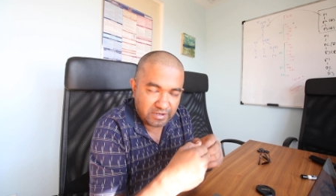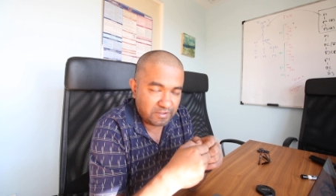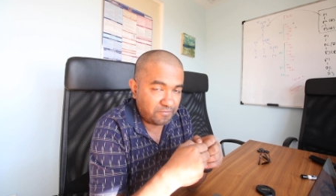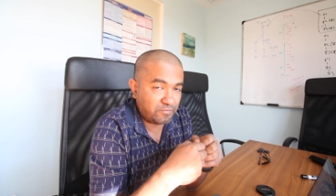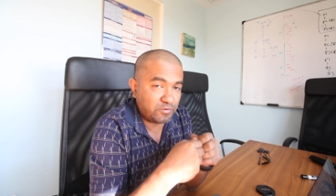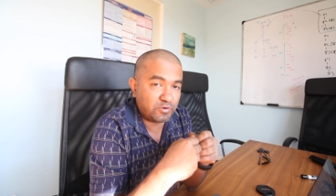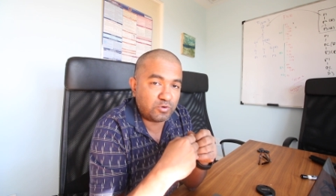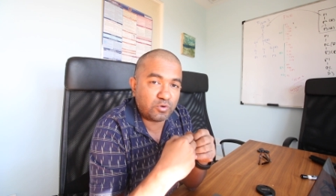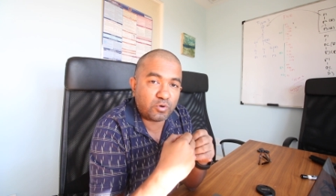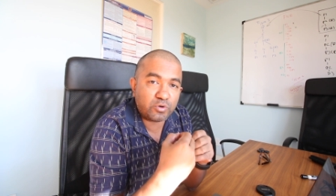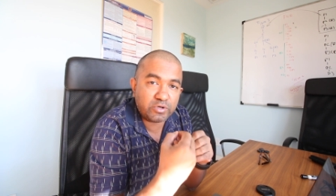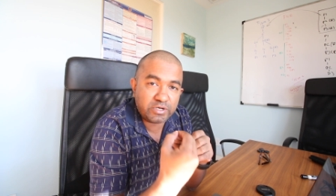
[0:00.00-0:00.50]
If
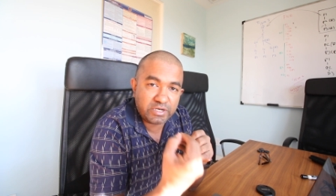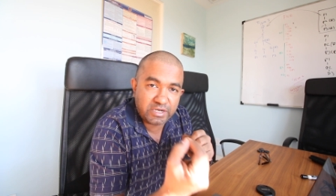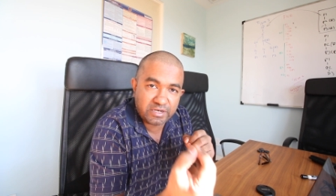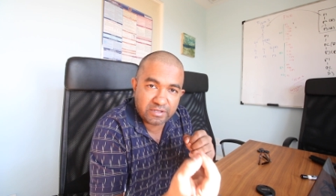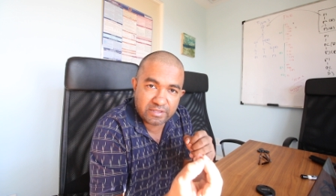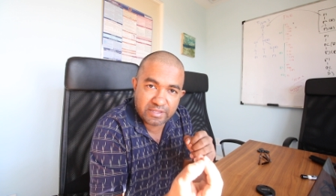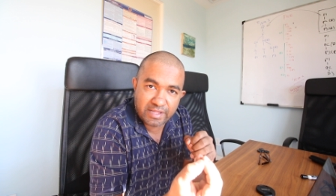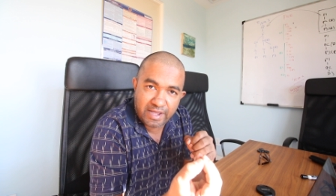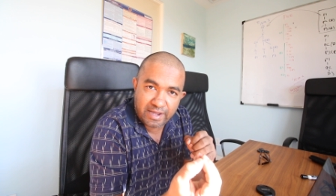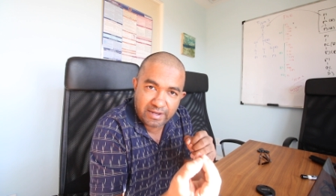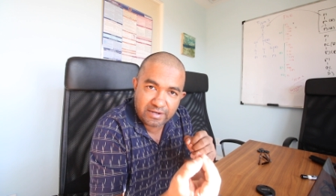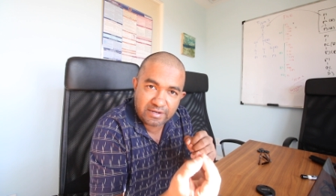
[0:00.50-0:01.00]
you don't
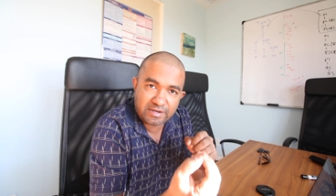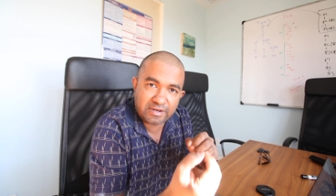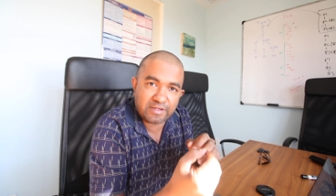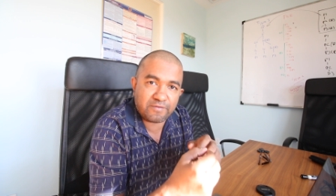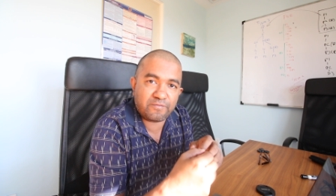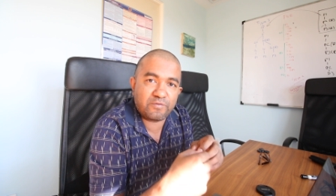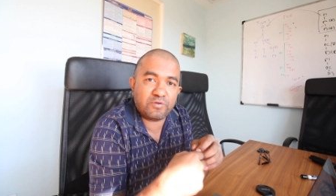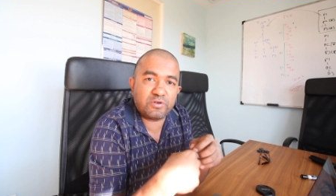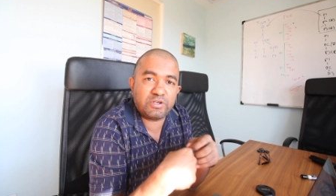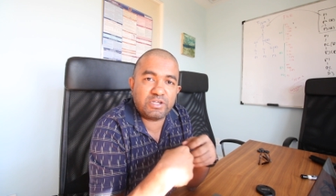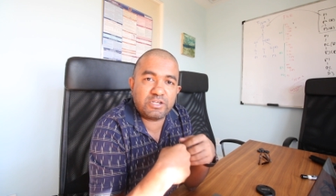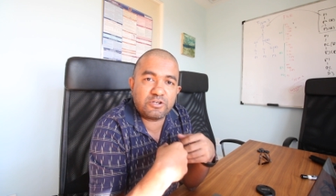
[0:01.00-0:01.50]
need that,
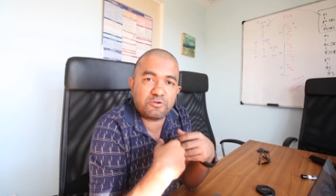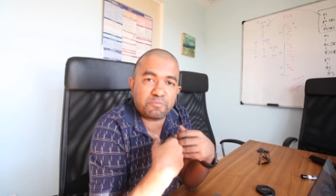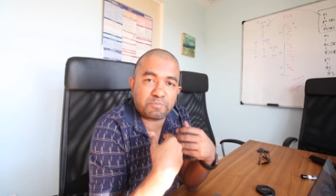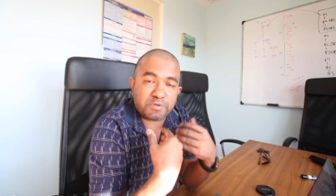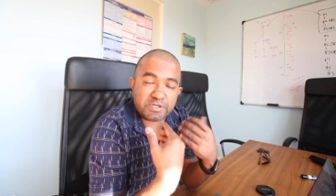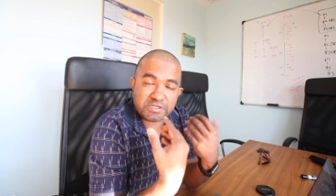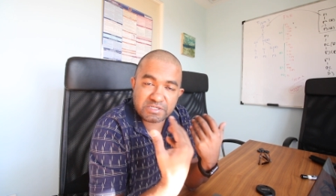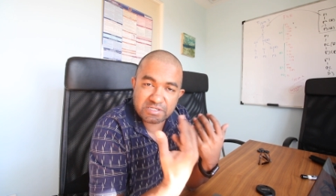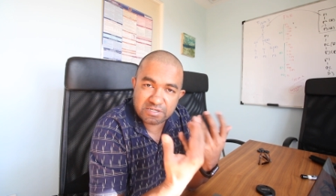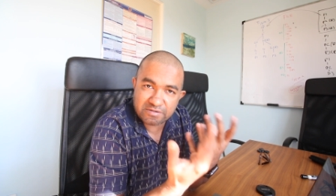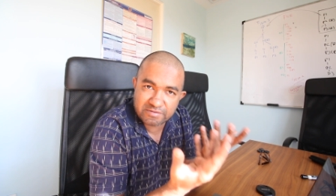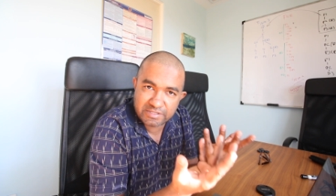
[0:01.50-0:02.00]
if you need to
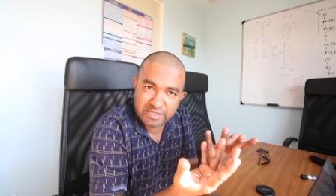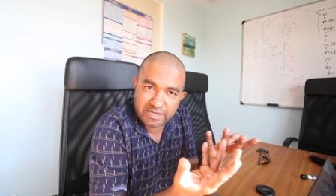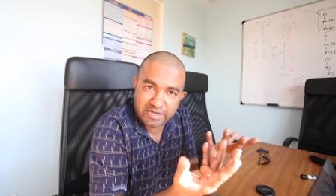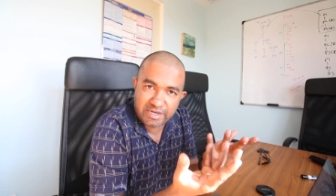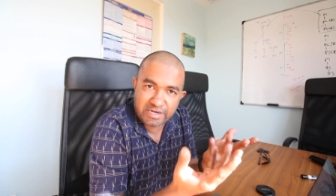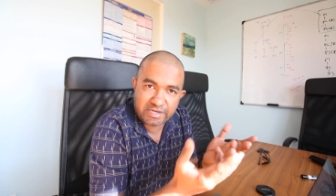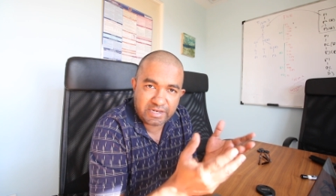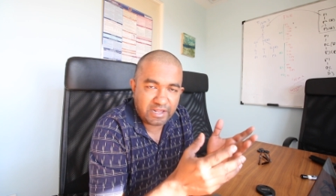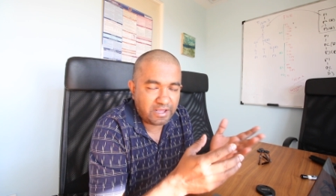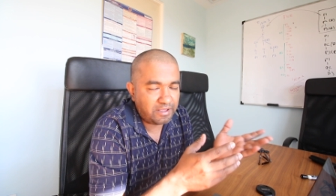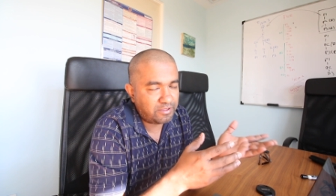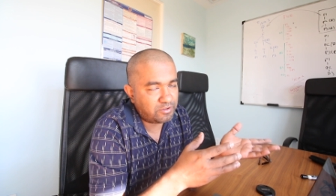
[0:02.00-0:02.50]
preserve the
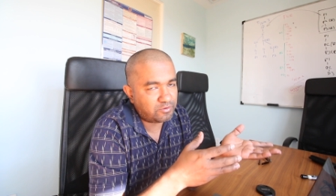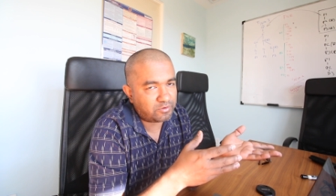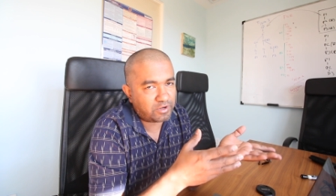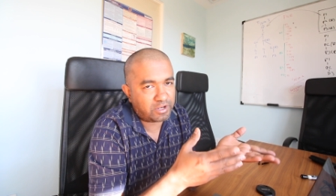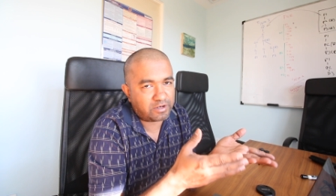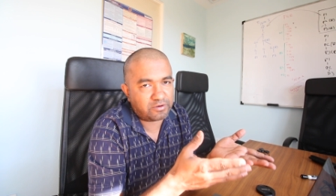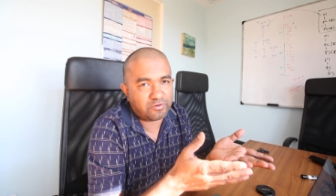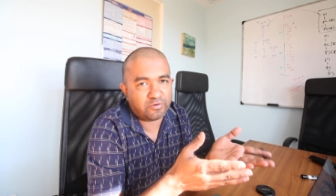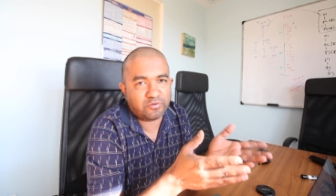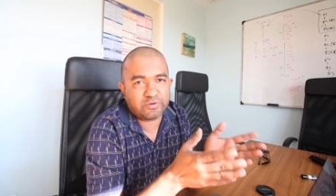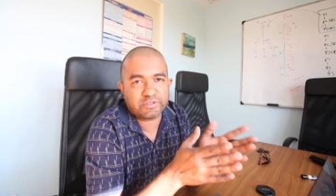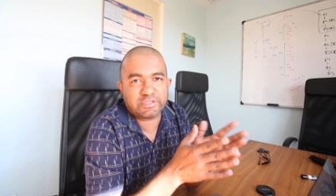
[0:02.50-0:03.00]
data, you
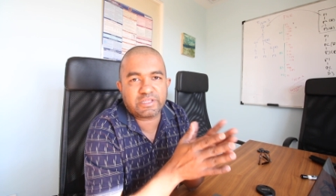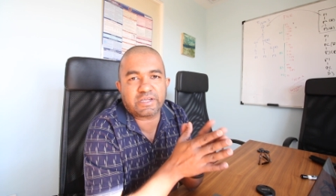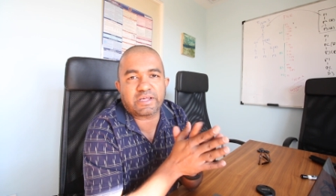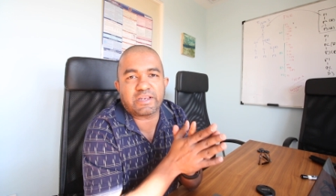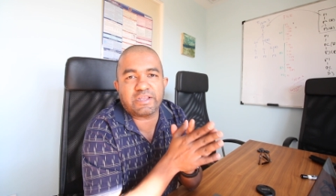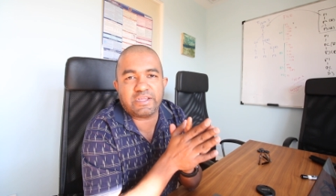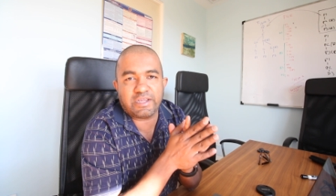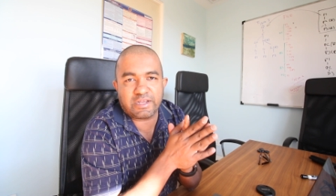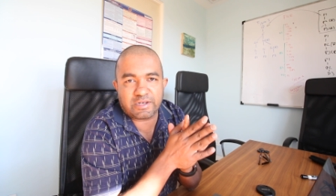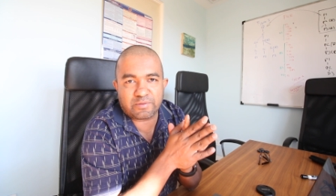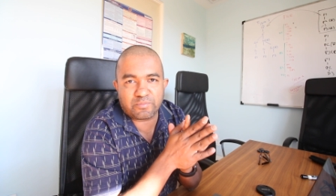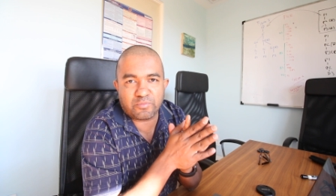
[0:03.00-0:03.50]
can go with the
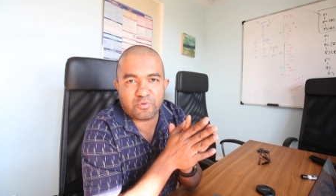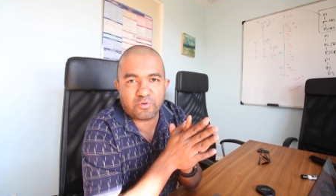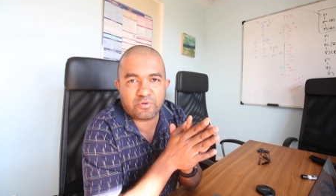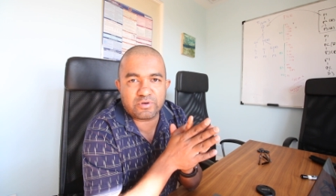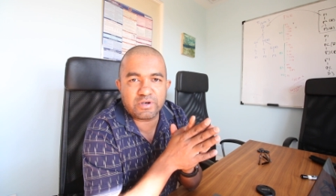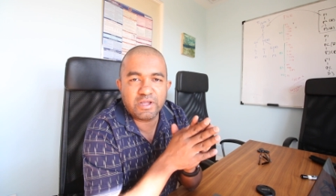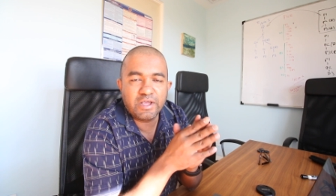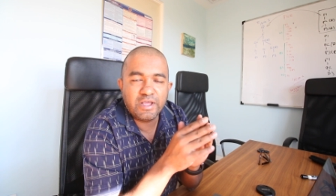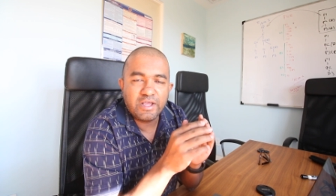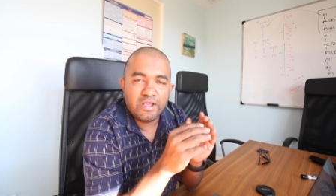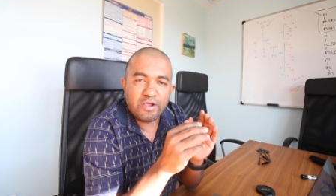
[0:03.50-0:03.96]
create mode.